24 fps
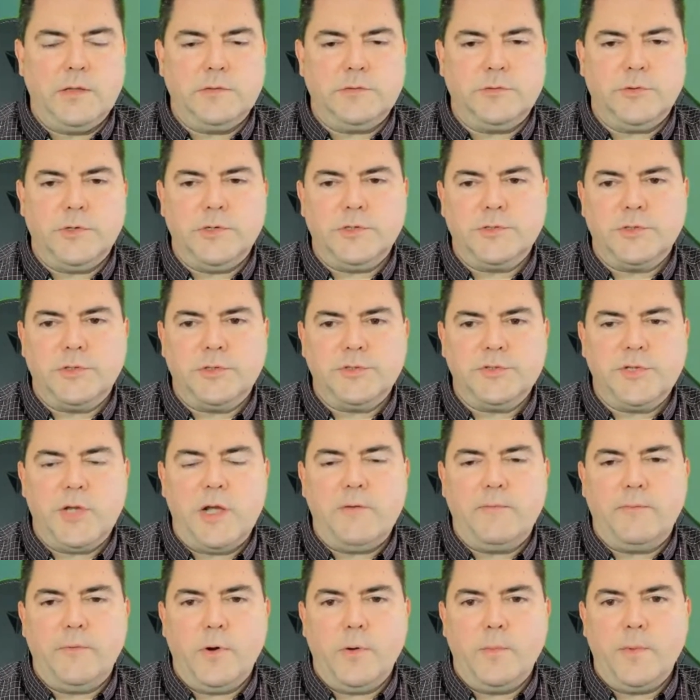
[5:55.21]
traditional
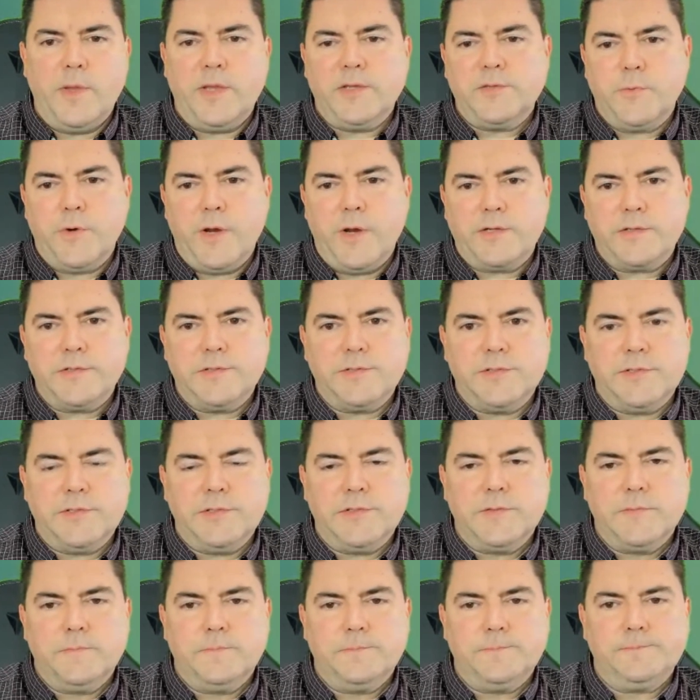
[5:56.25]
software best practices.